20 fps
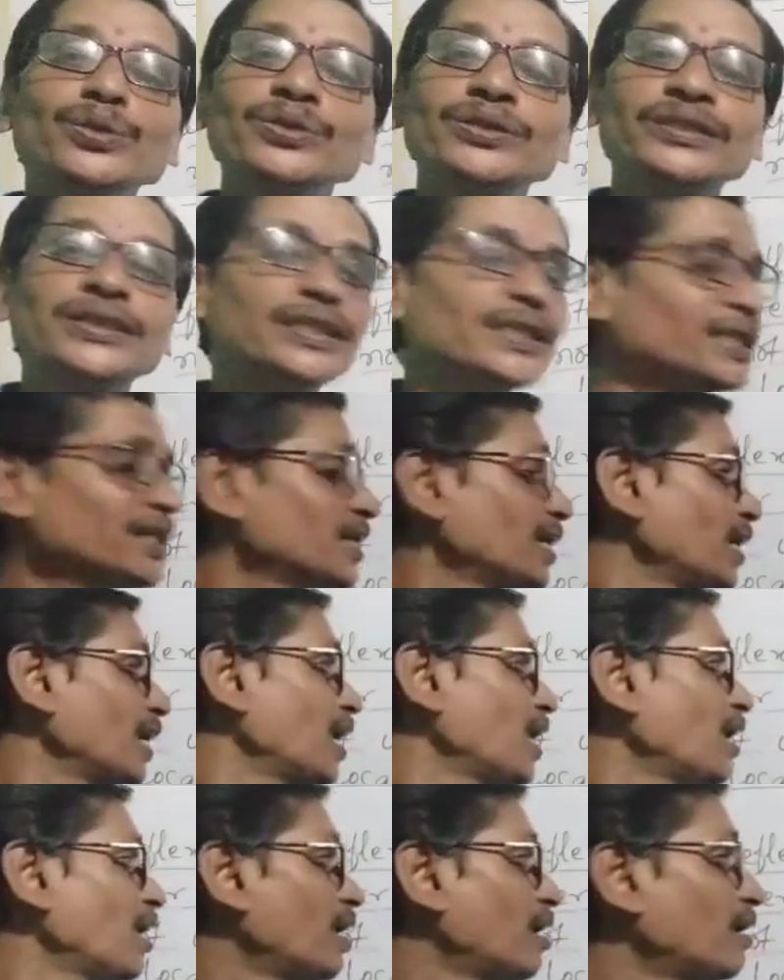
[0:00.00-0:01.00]
the
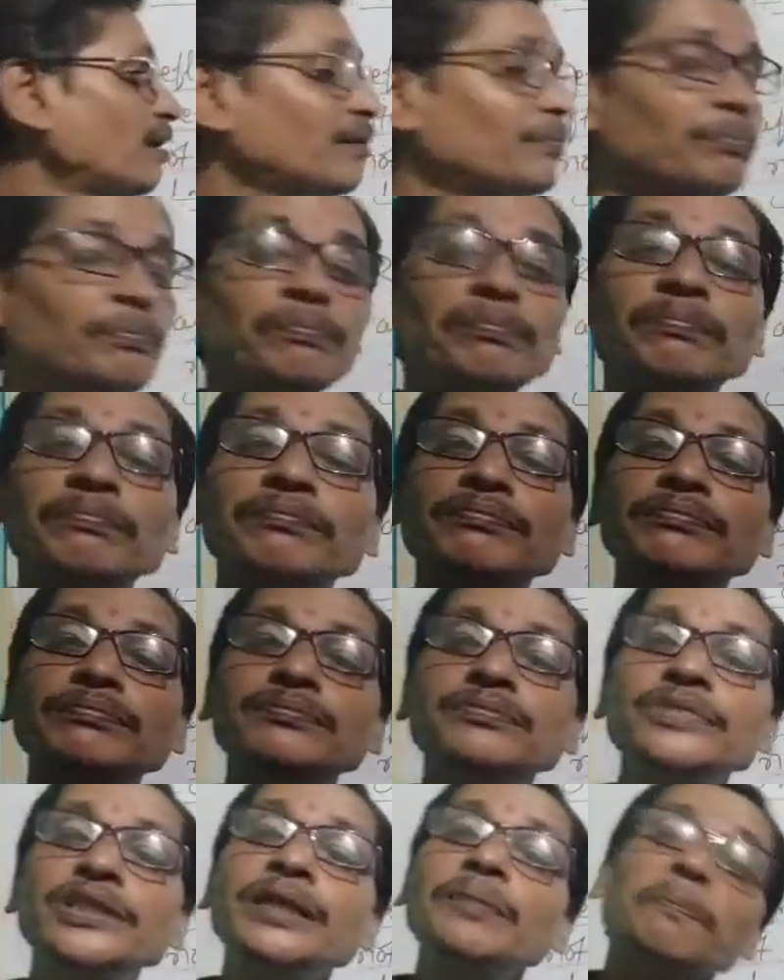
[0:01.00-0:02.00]

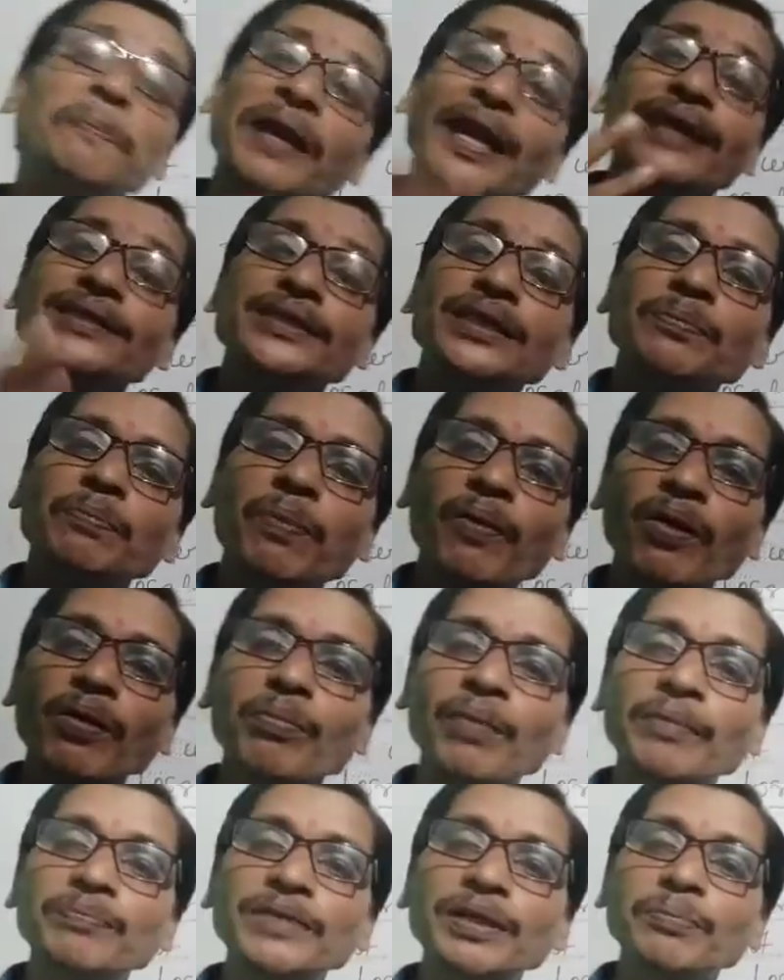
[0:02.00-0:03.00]
reflexive form
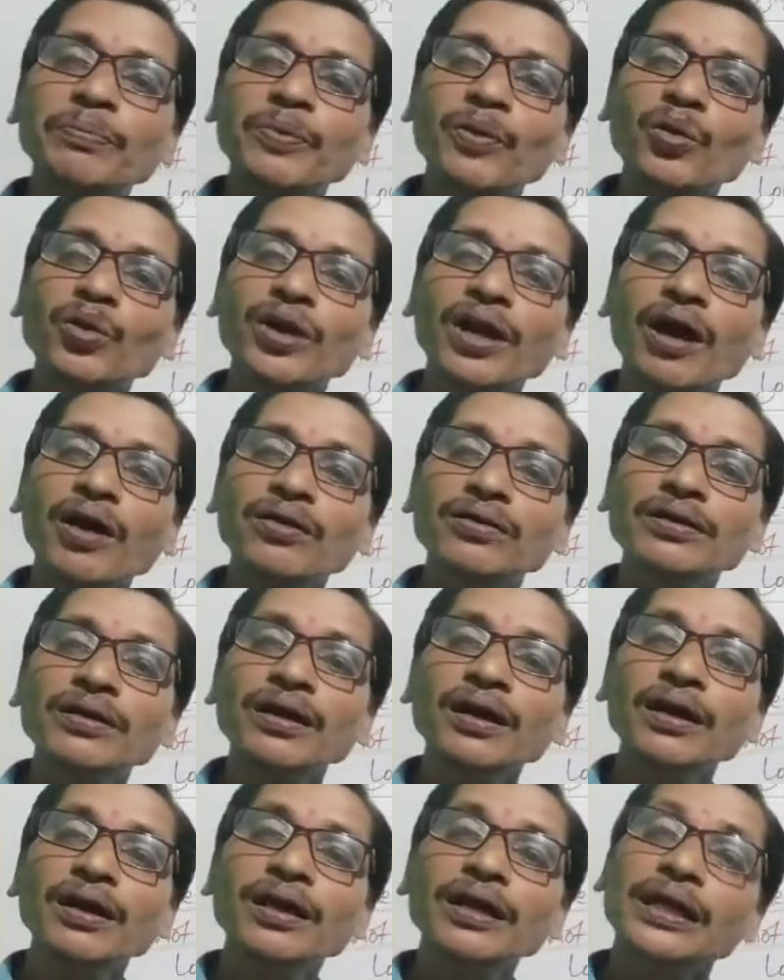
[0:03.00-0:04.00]
of the
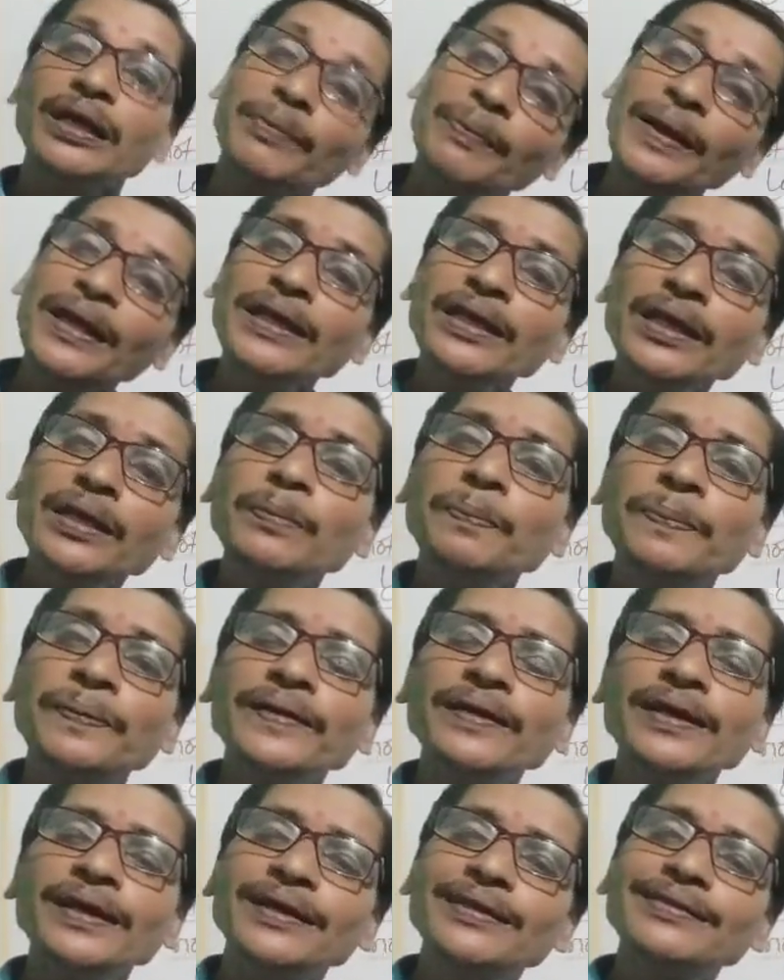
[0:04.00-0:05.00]
pronoun even
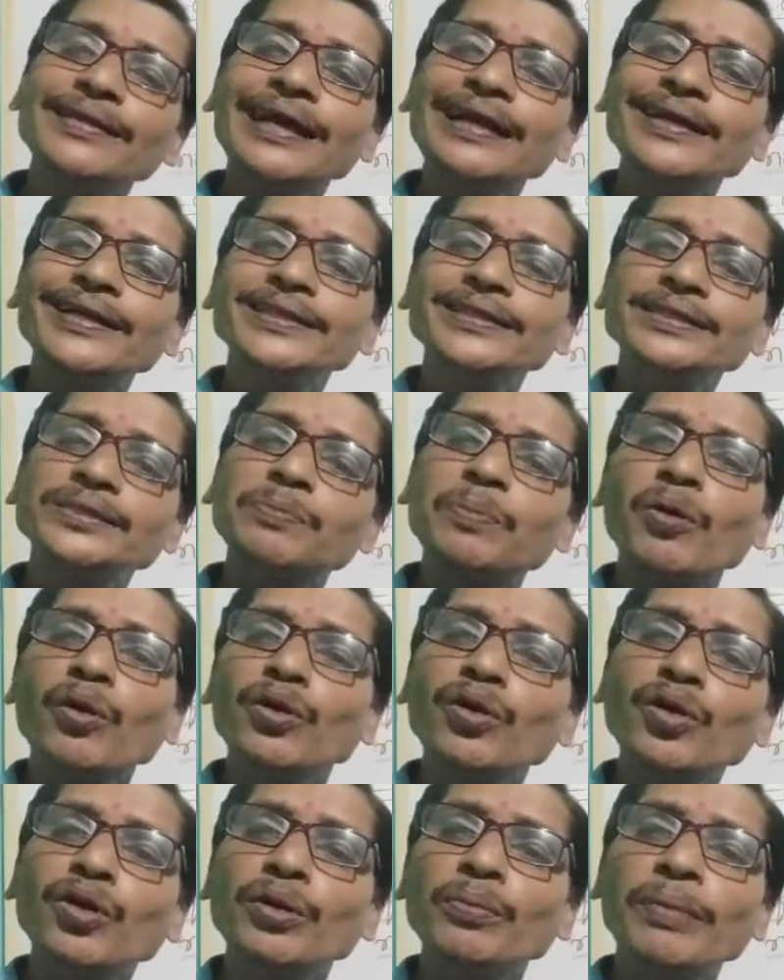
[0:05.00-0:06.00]
if that is
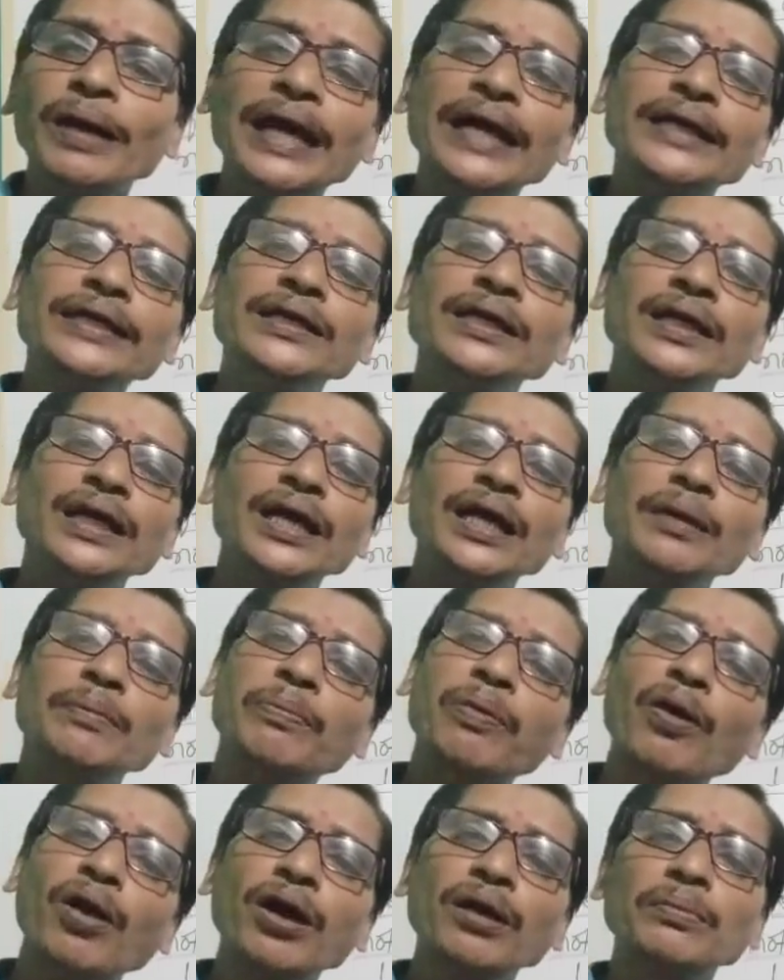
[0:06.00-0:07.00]
followed by a
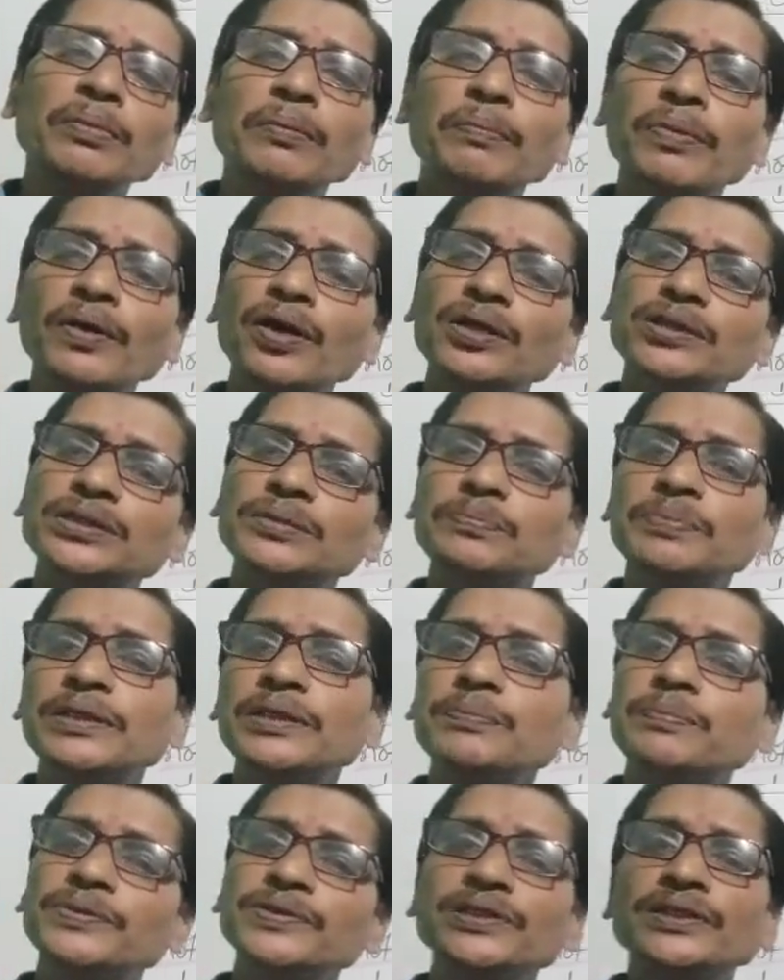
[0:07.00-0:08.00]
verb plus
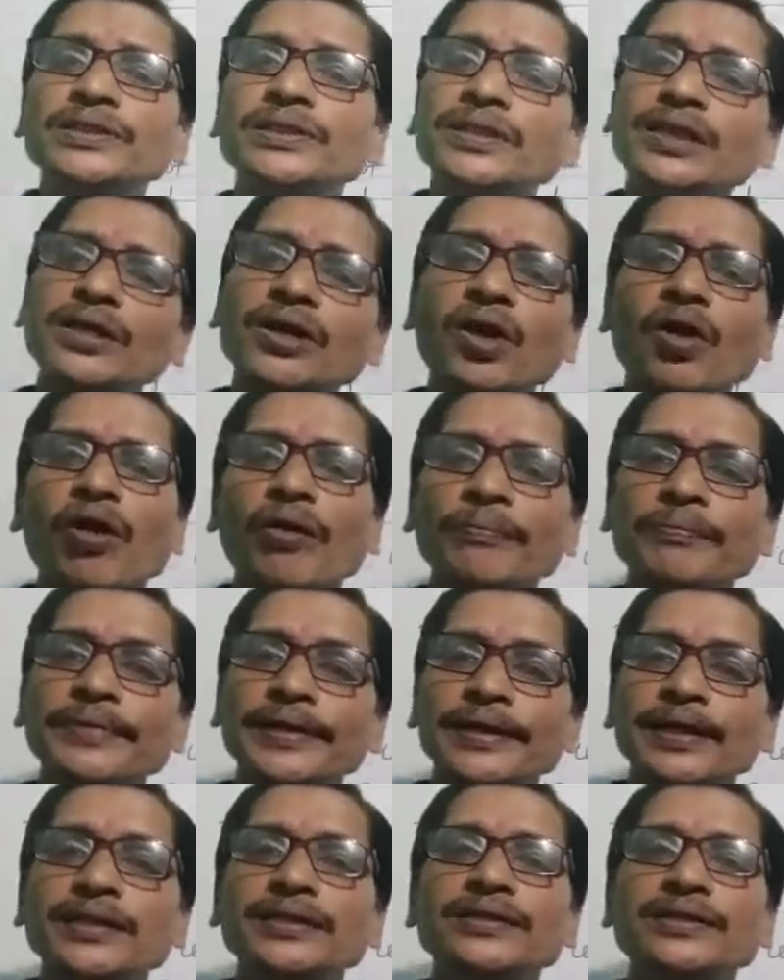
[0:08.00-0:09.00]
preposition
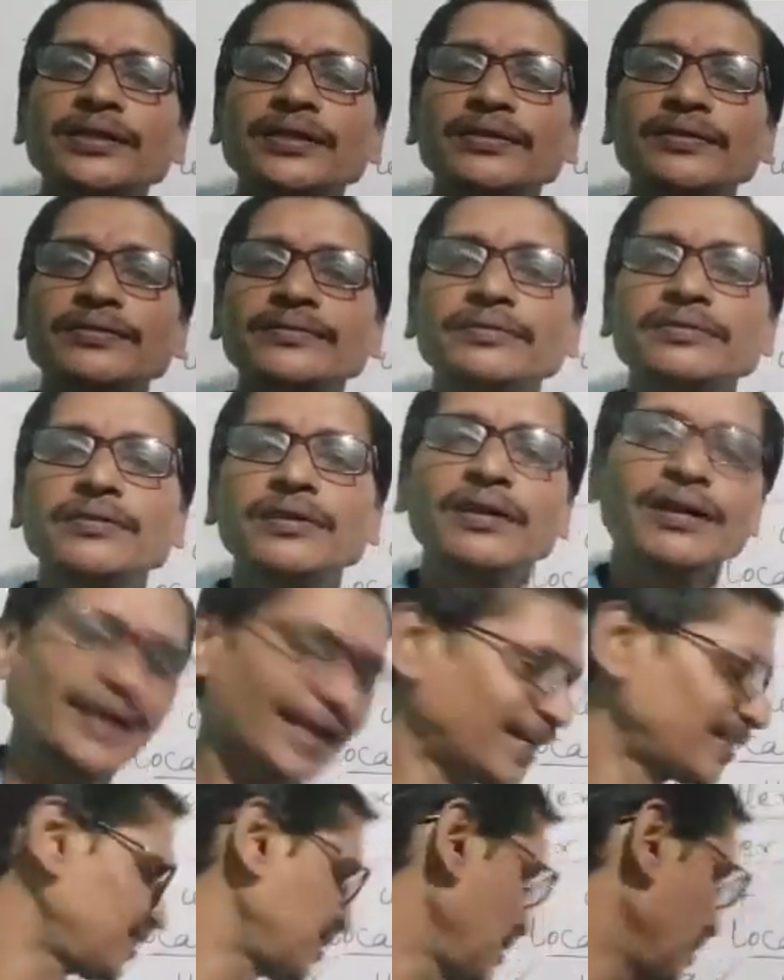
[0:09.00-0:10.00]
combination.
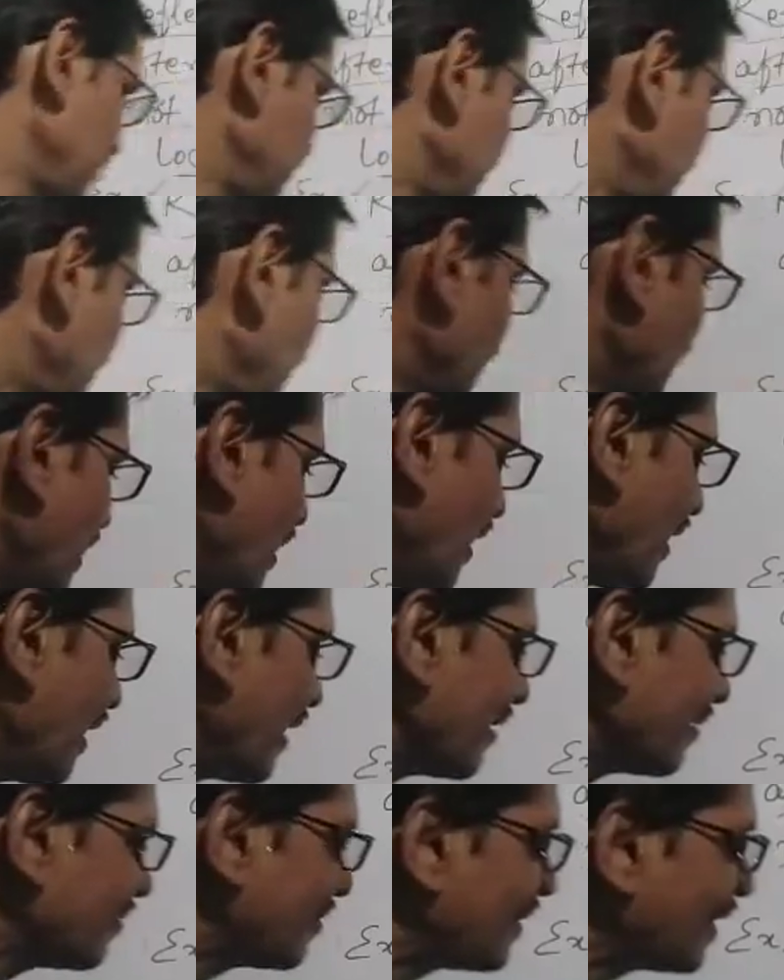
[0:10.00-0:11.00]
Let's see.
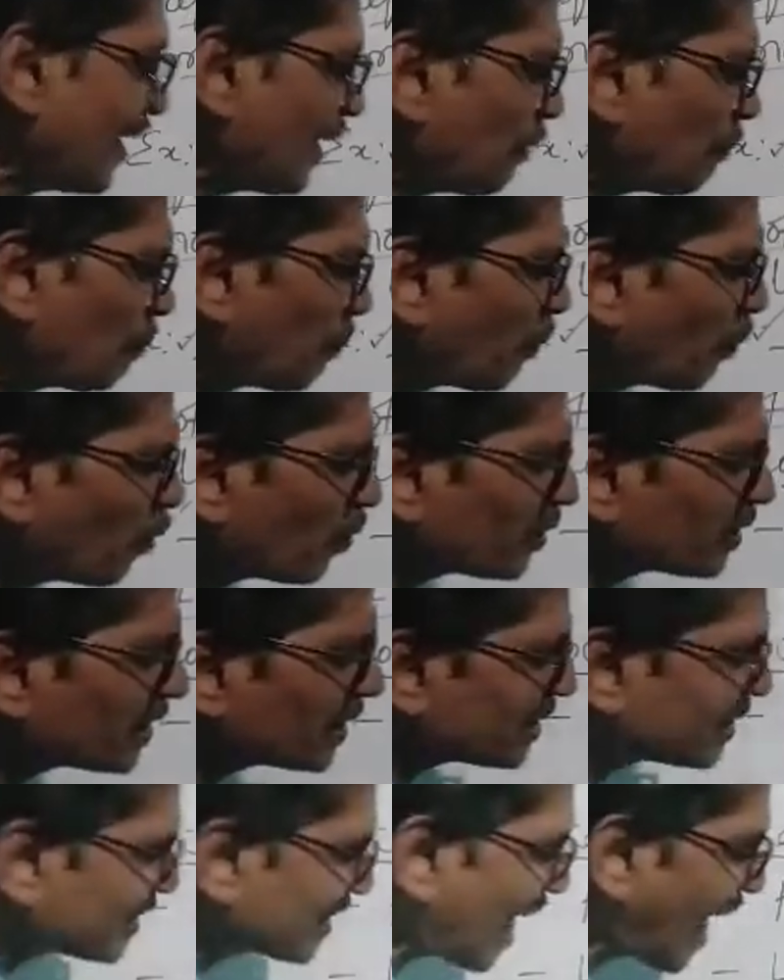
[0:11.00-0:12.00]
They put the
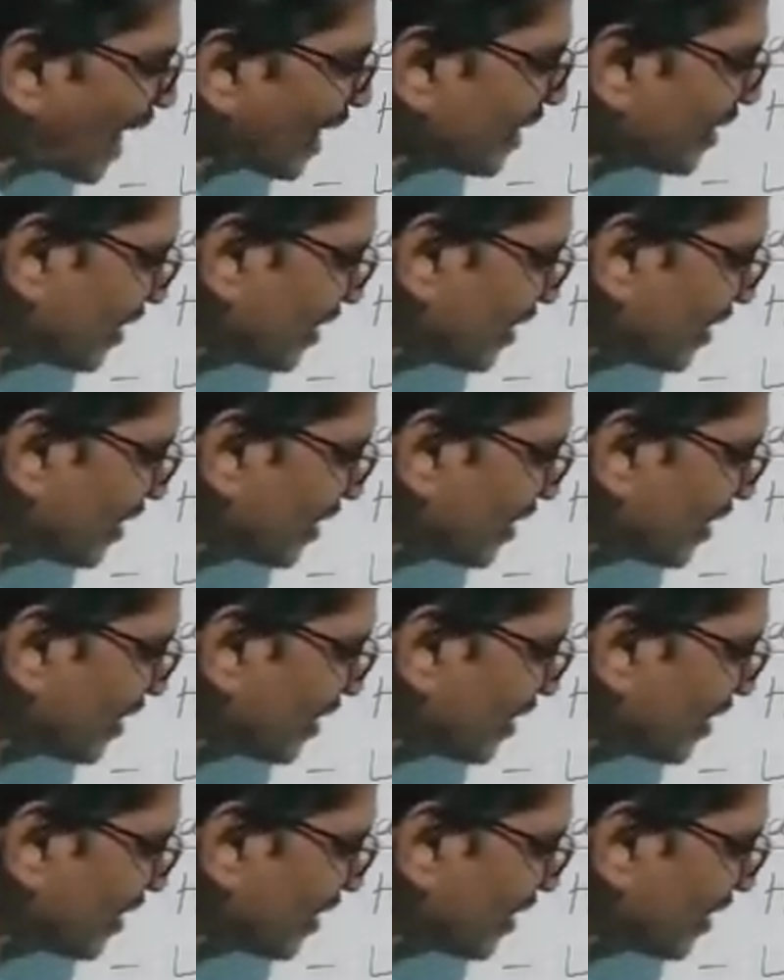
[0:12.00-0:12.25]
child